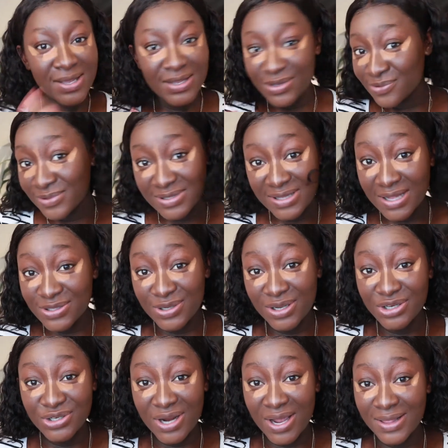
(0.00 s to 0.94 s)
You start to
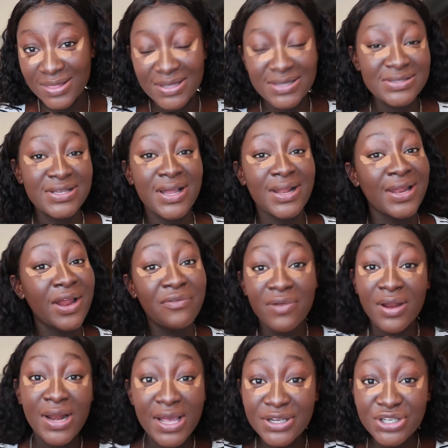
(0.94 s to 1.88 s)
attract things like that,
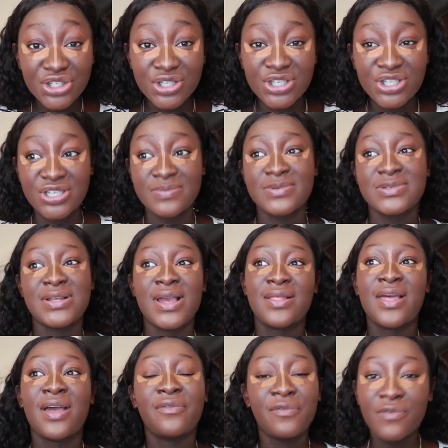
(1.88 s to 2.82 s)
relationships
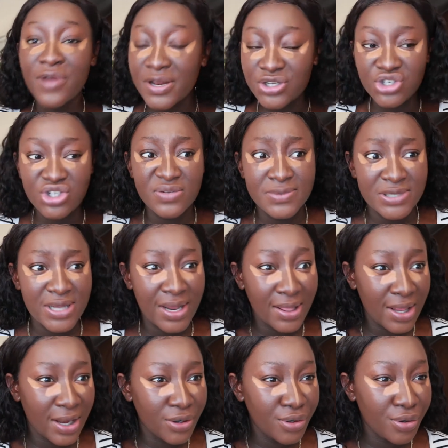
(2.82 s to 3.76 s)
like that, friendships
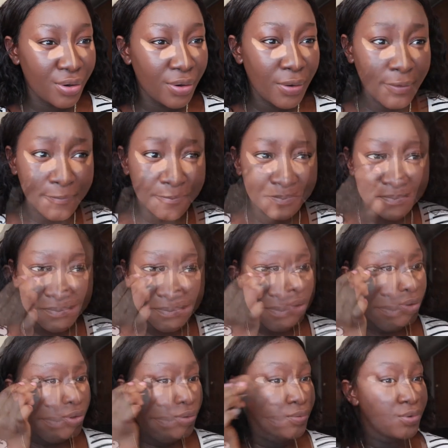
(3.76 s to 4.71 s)
like that, you know?
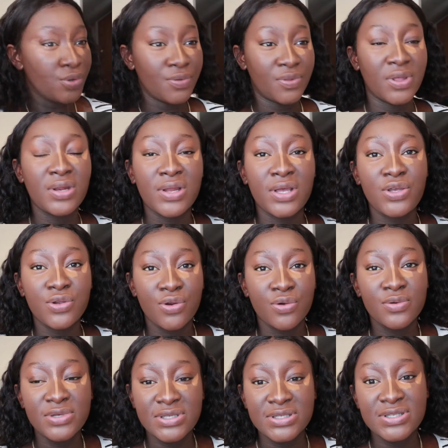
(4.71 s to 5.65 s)
You think that you
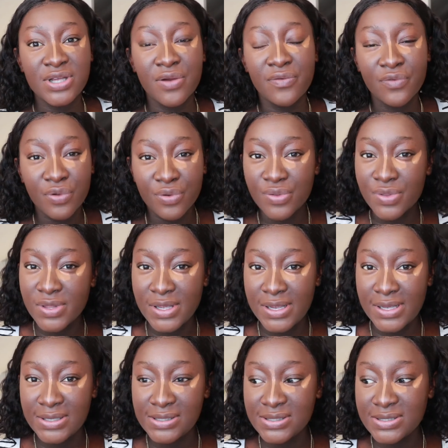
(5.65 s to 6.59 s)
don't deserve good
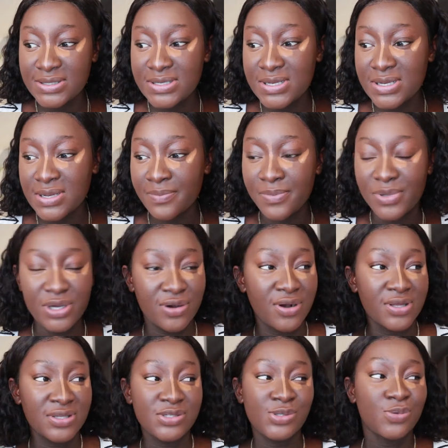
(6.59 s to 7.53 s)
things
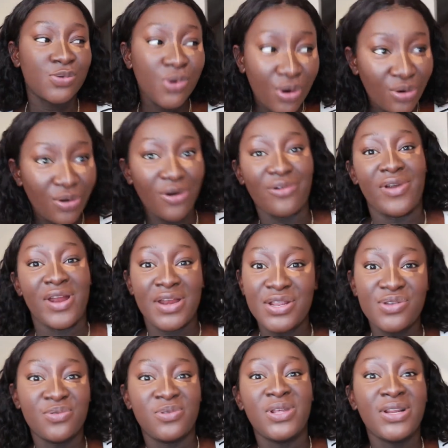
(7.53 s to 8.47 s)
because already
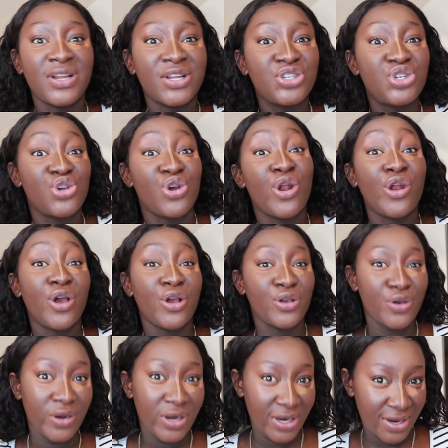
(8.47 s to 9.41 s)
you think that you are
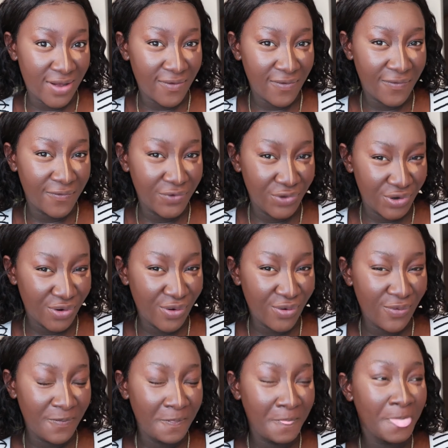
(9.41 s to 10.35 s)
not good enough, you
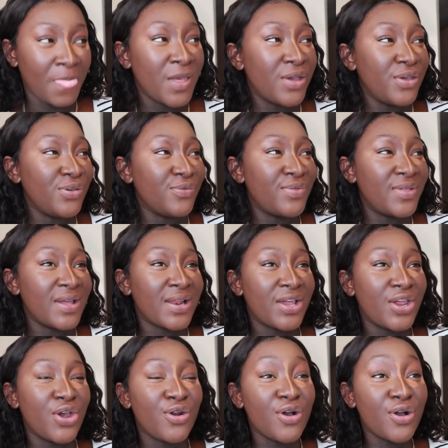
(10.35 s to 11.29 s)
know? You think
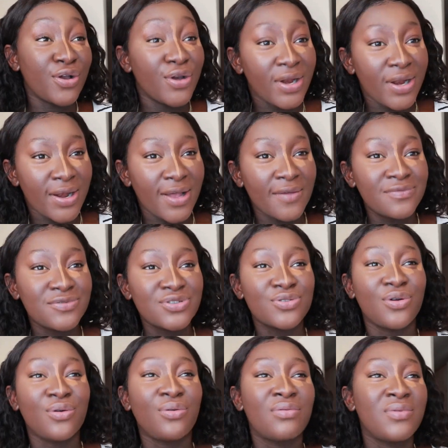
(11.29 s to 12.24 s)
that you're not good enough,
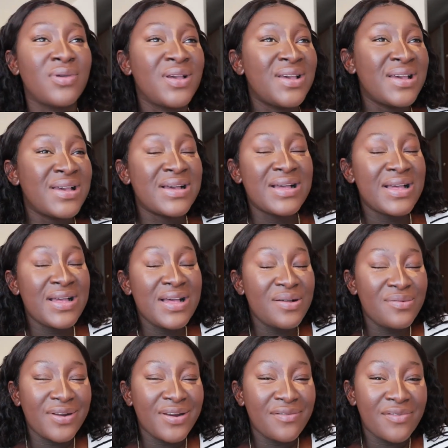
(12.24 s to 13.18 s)
so
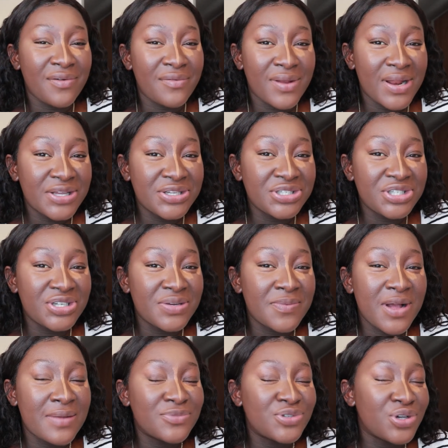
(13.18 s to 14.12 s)
whatever
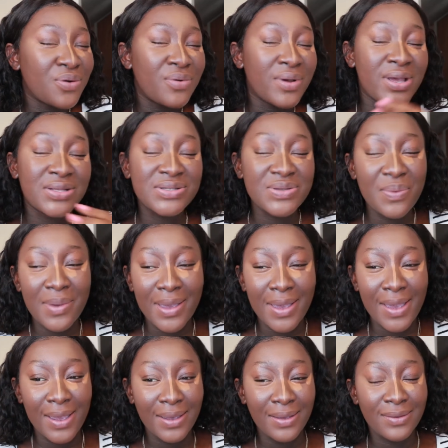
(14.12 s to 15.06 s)
relationship comes your way is
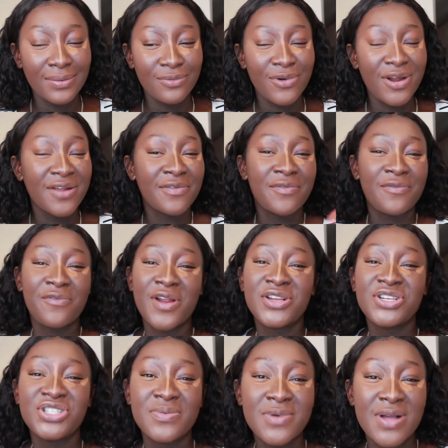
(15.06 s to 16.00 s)
okay. Whatever
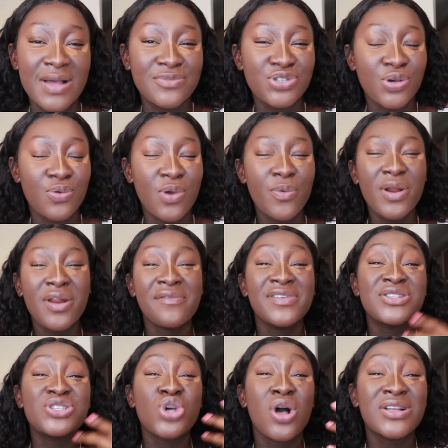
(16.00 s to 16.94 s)
friendship comes your way,
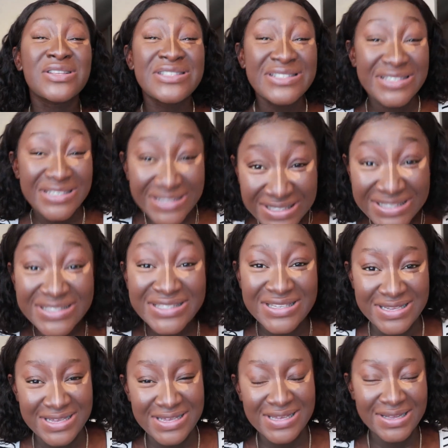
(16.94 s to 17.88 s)
whatever
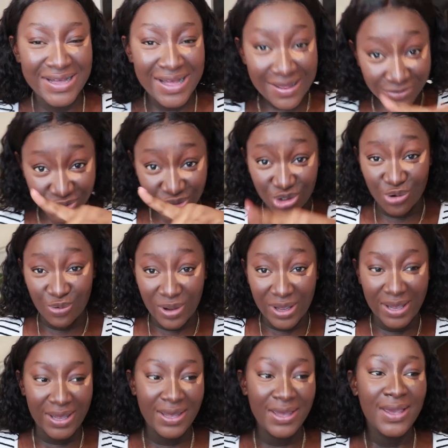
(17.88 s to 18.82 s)
toxicity comes your
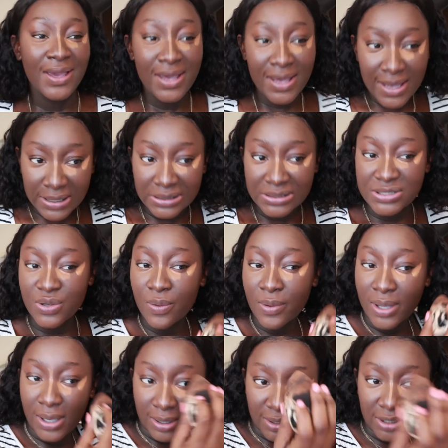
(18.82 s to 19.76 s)
way is
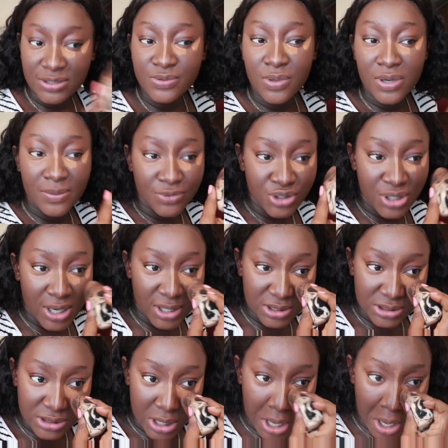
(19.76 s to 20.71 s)
okay. That's what I'm trying
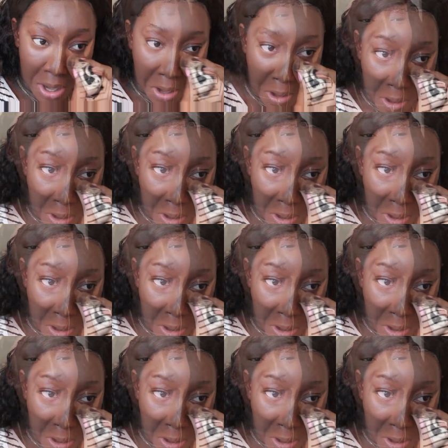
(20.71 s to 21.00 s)
to say.